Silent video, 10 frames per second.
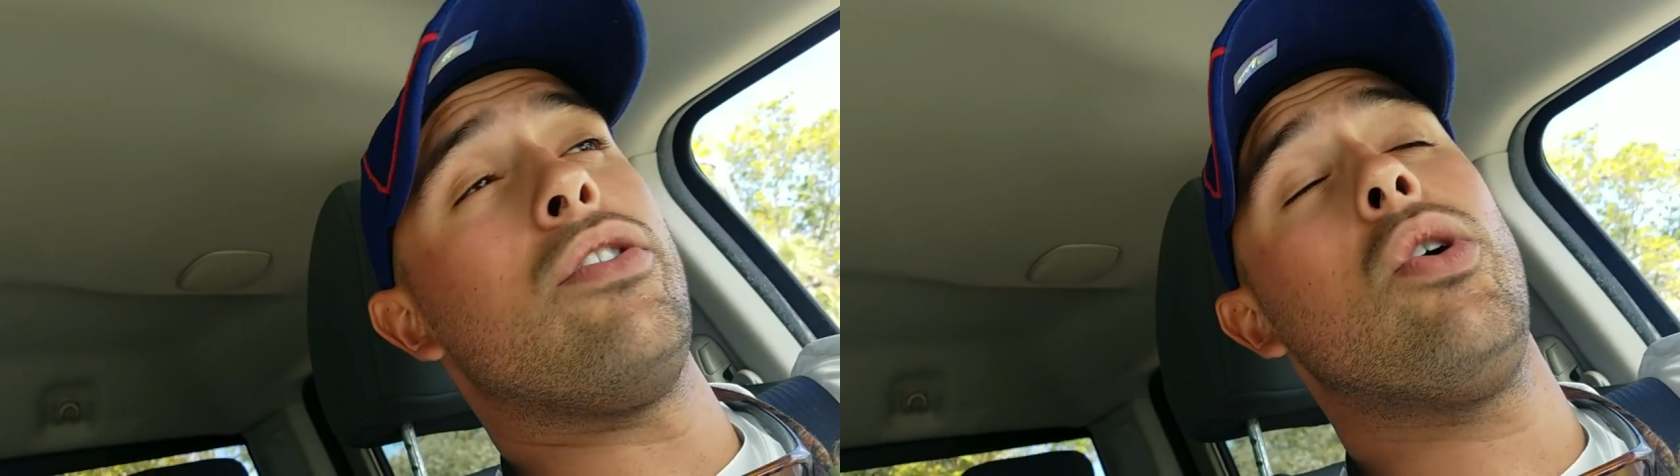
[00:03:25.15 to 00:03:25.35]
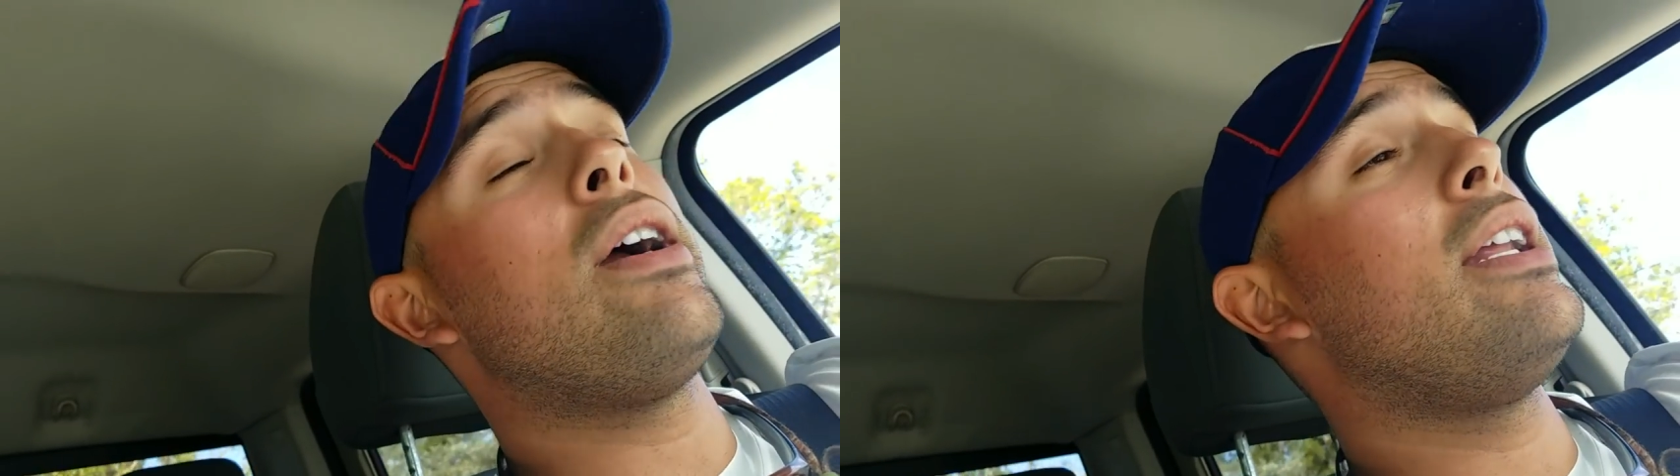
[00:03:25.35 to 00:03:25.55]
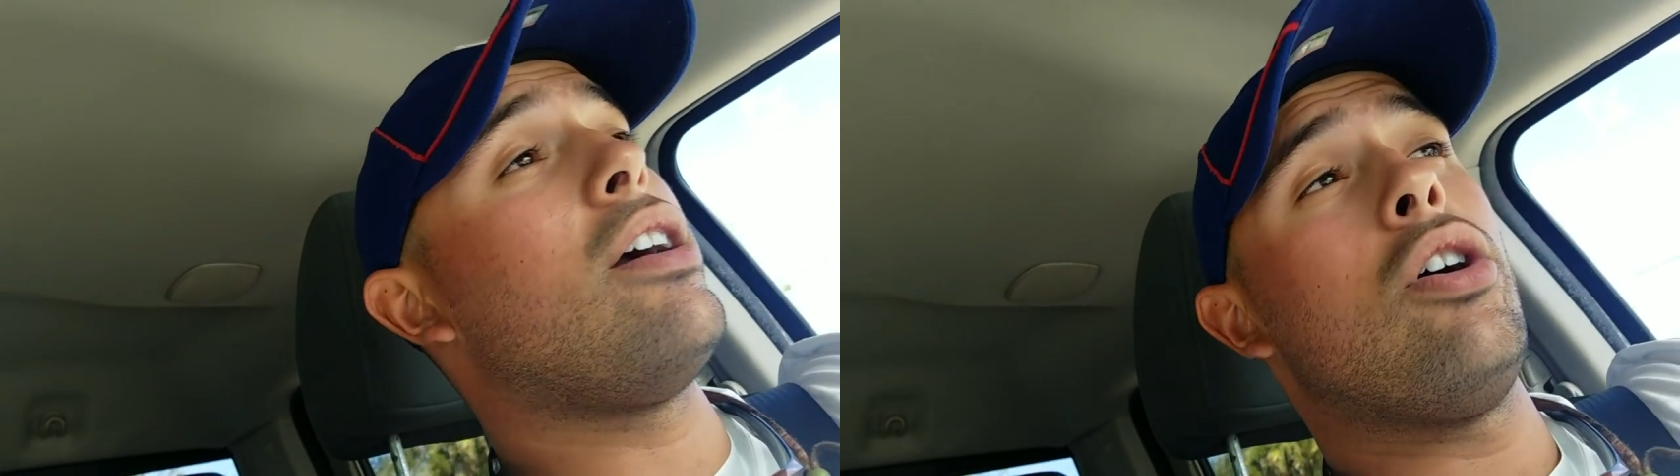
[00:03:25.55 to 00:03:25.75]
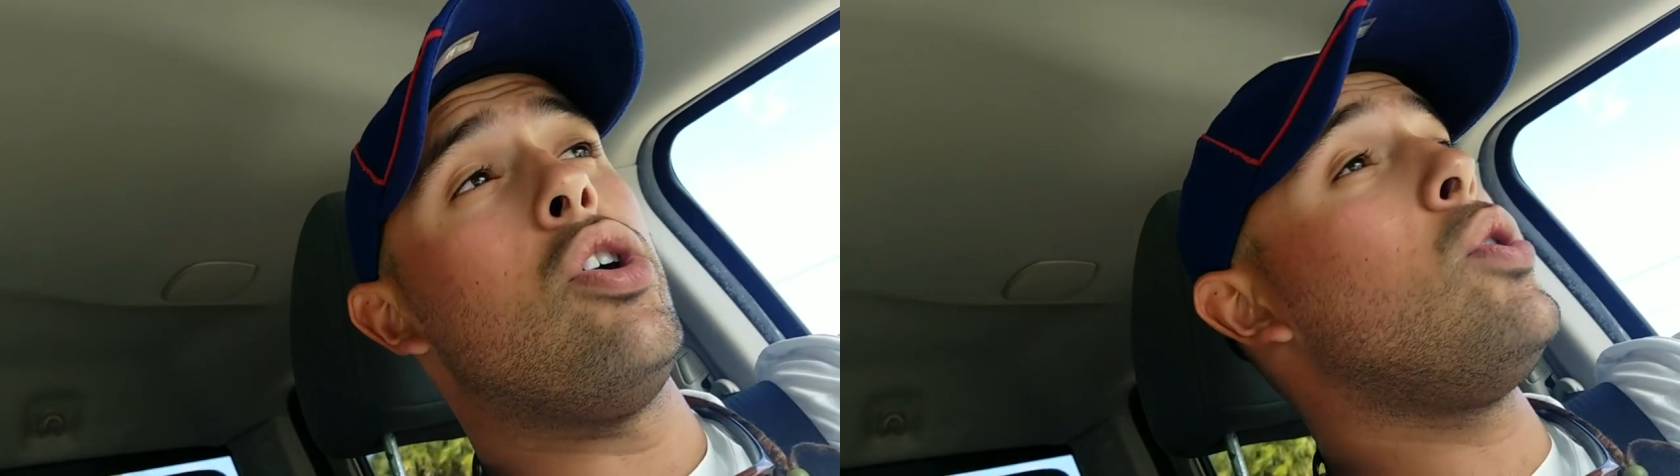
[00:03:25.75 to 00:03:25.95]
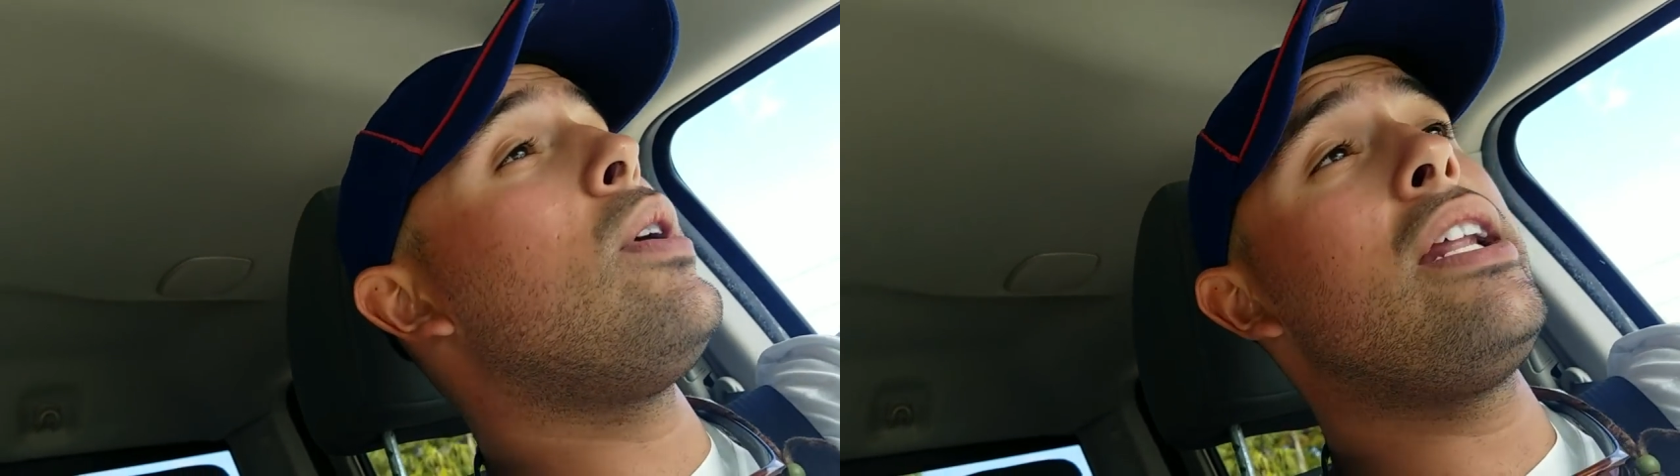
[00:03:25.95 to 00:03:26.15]
No idea.
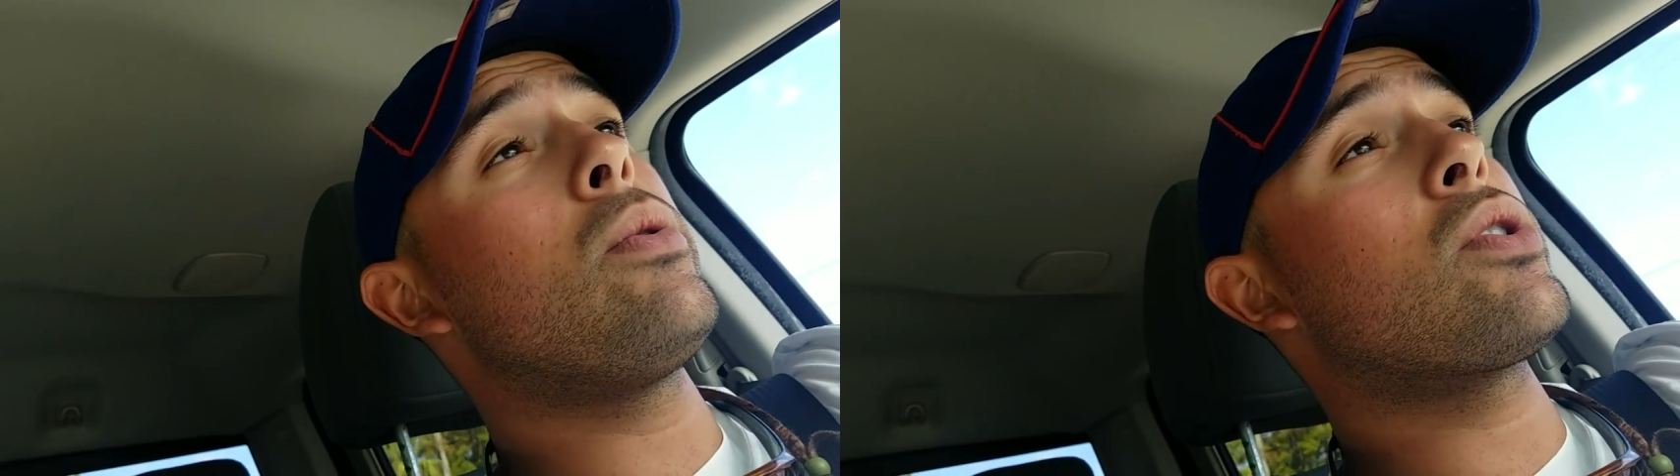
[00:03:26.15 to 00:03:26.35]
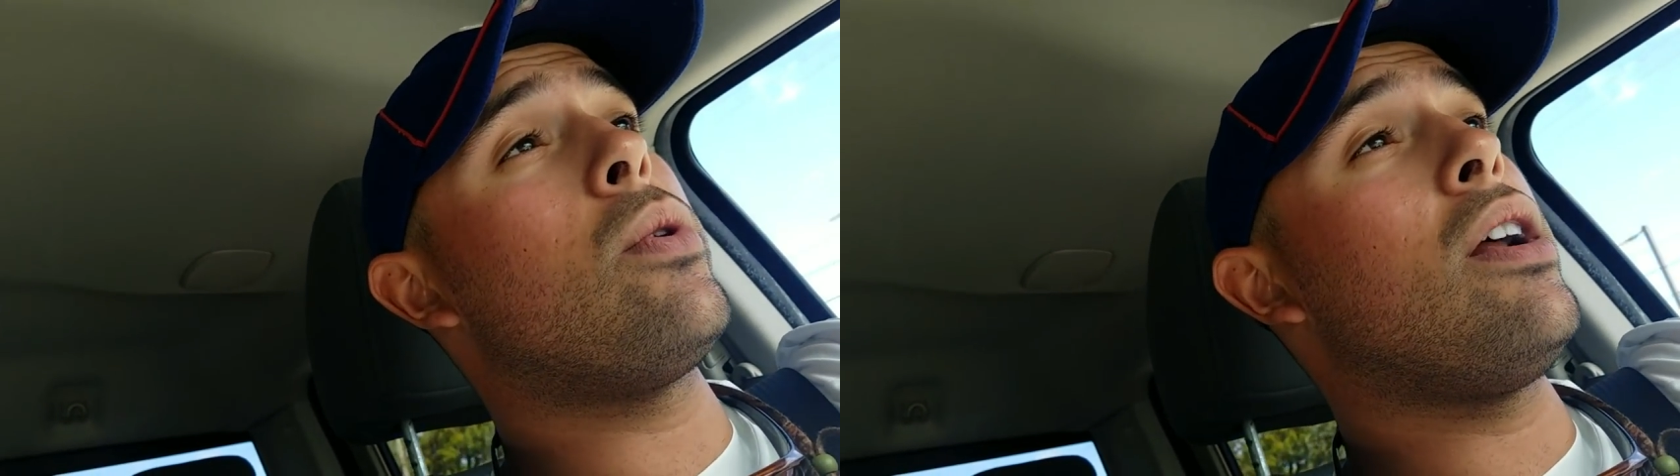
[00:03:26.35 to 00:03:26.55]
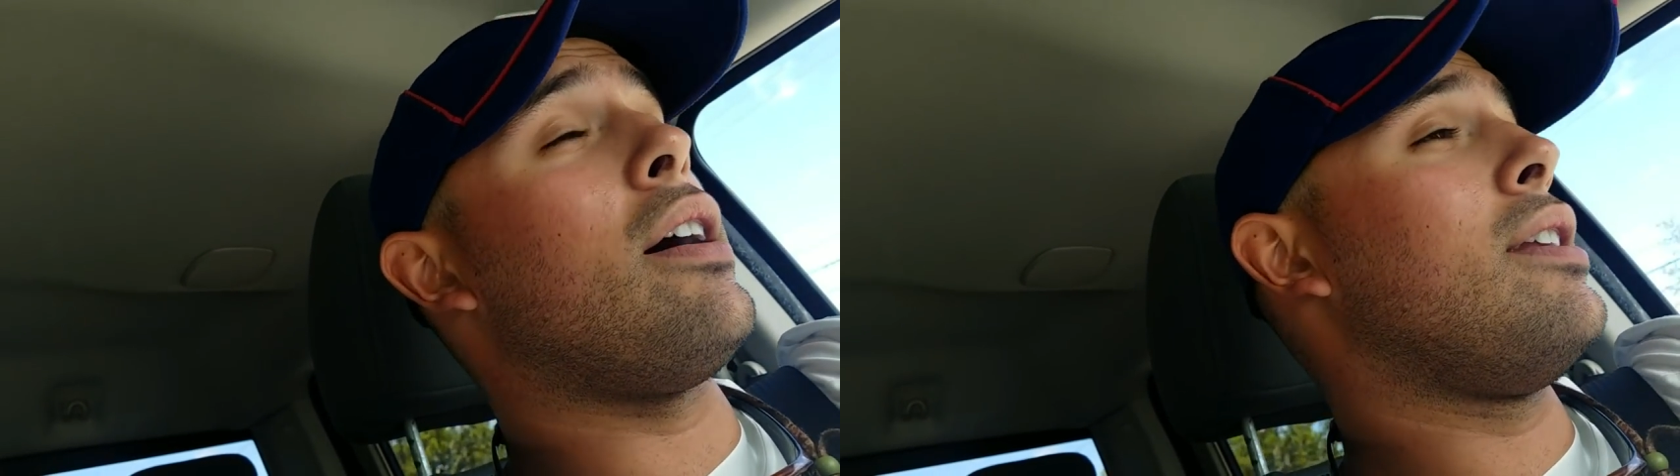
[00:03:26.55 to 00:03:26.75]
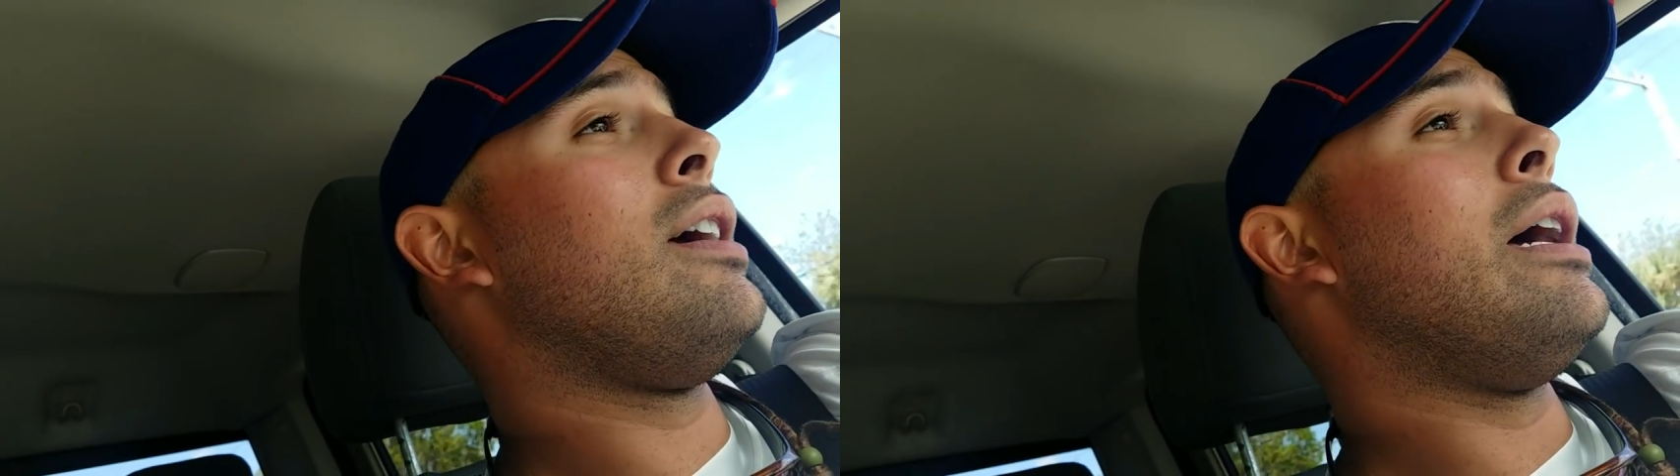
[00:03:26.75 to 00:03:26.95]
No idea what's going on.